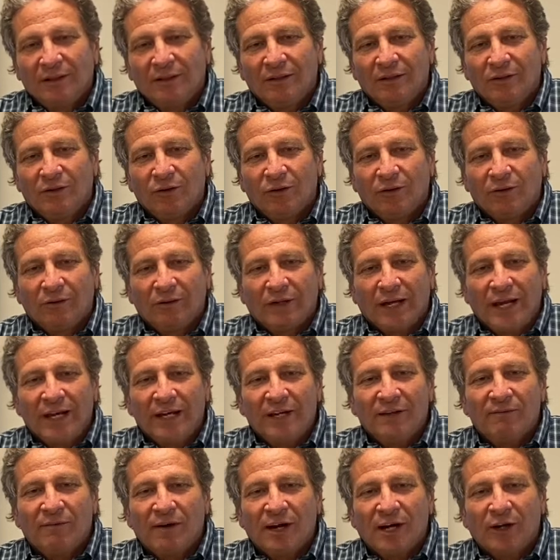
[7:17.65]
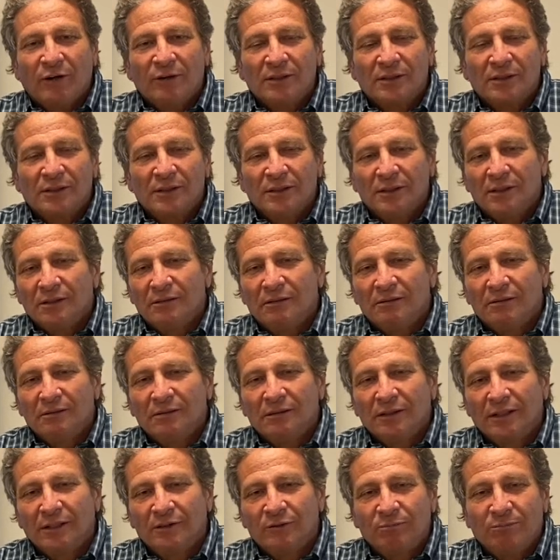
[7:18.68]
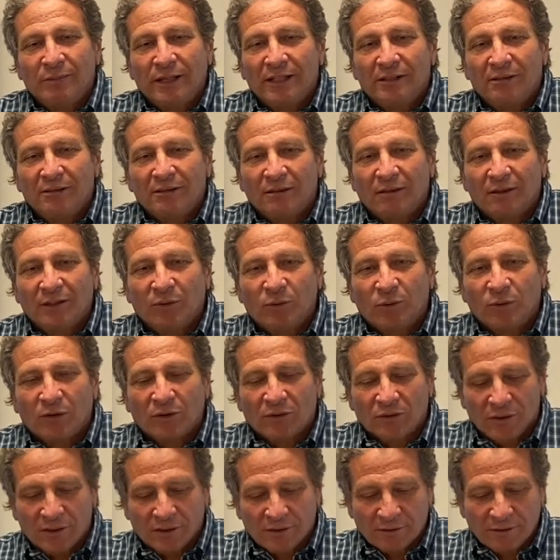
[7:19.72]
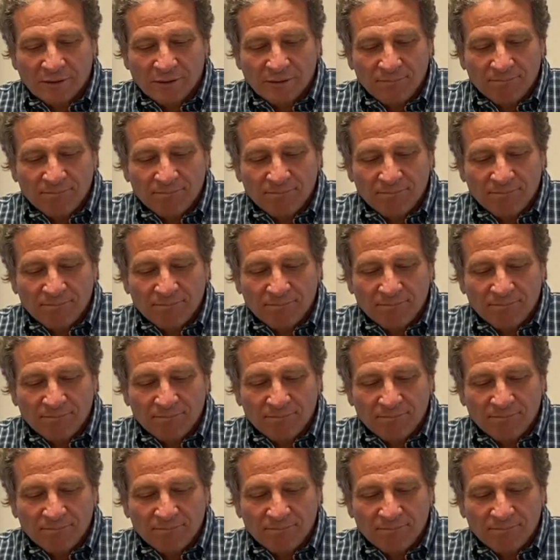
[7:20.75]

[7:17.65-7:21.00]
your antivirus is basically worthless.